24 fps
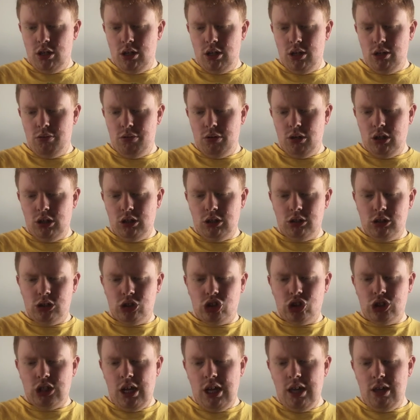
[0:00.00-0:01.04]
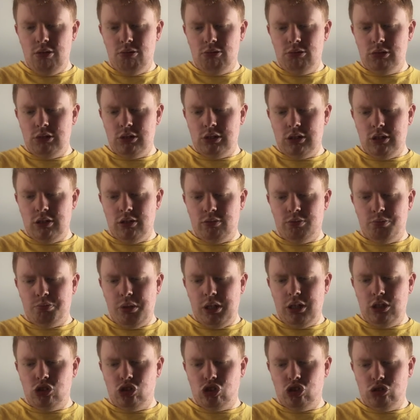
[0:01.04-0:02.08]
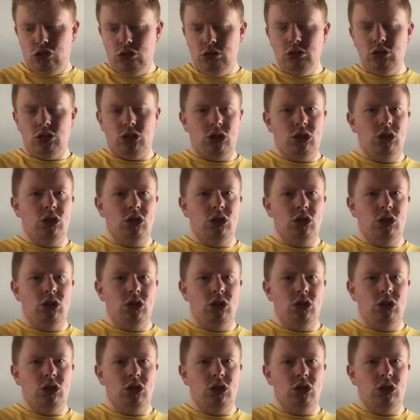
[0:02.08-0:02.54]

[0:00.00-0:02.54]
Koschei would have been taught